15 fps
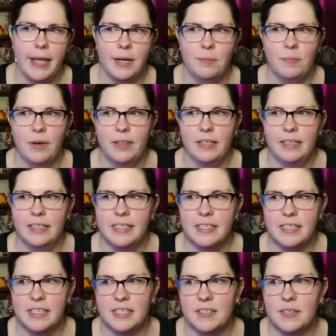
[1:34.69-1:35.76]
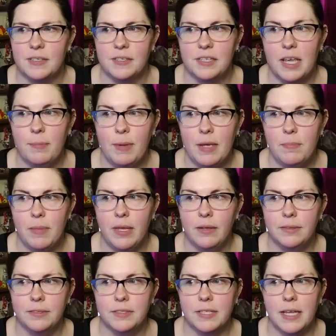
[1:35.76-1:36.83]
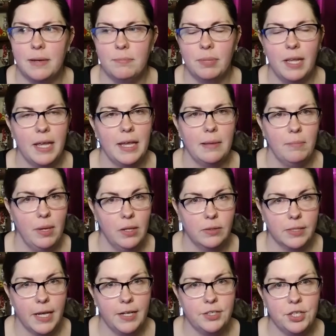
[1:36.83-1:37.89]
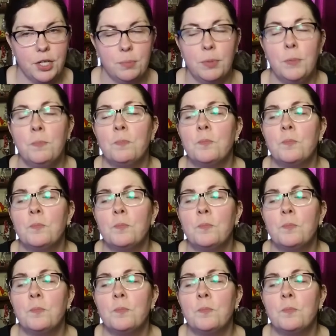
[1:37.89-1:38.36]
item on the list is skipping meals and playing meal catch up.